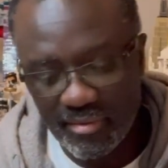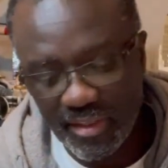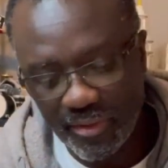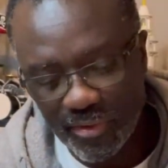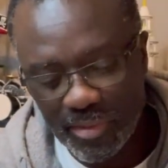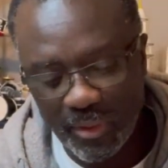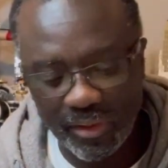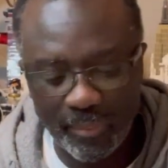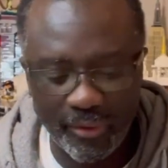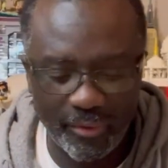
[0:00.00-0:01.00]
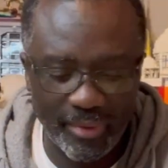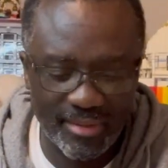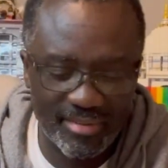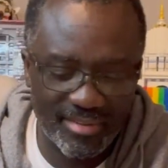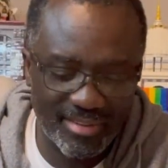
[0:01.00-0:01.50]
know, smaller
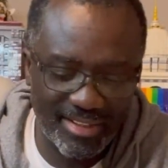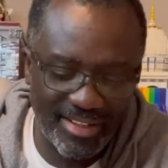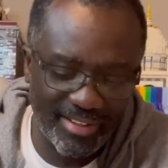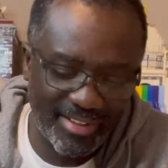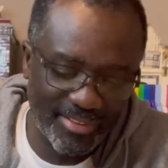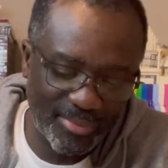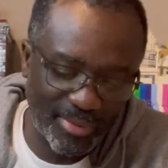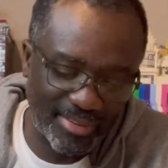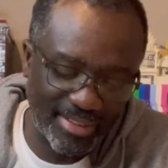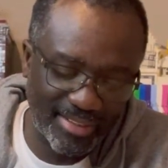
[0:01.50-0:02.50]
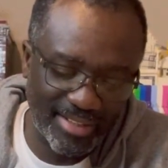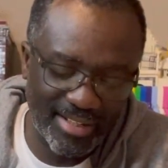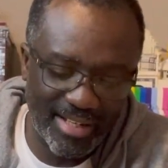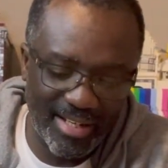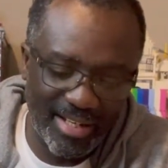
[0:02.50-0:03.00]
pyramids. Here's one thing
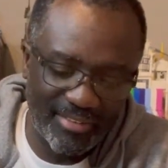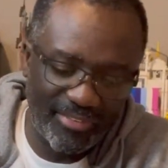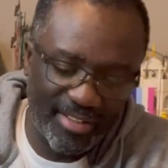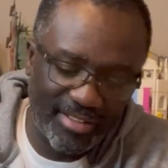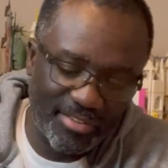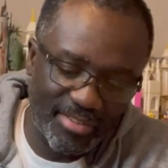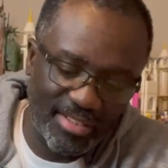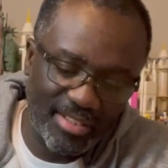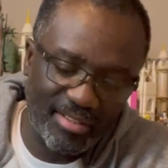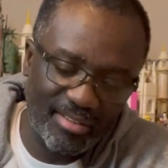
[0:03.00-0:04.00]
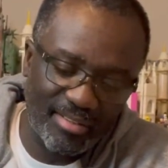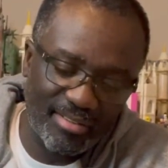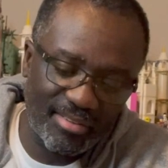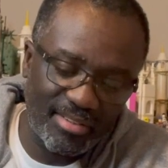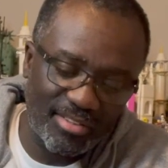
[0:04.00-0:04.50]
that I find interesting.
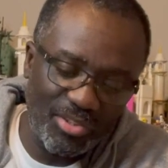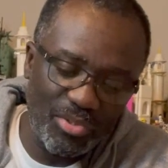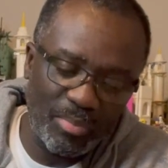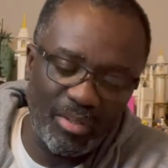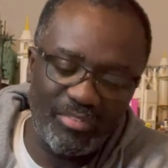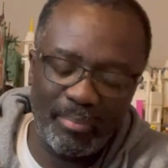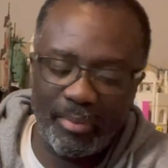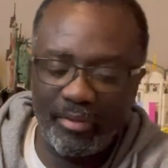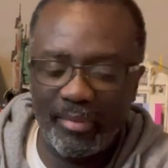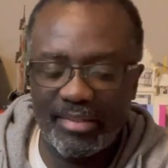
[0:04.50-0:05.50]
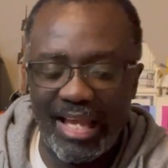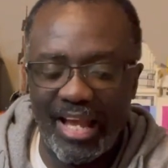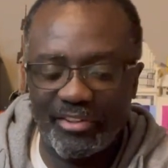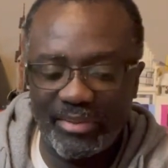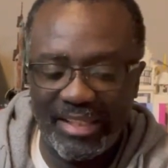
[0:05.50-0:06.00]
The two small pyramids
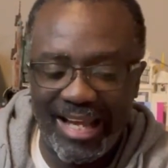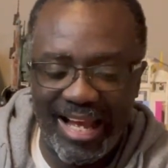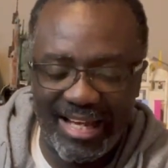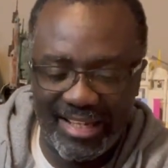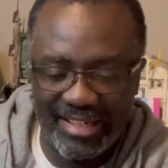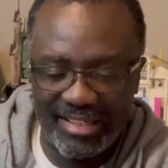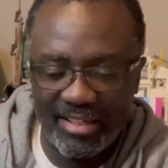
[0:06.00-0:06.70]
actually hide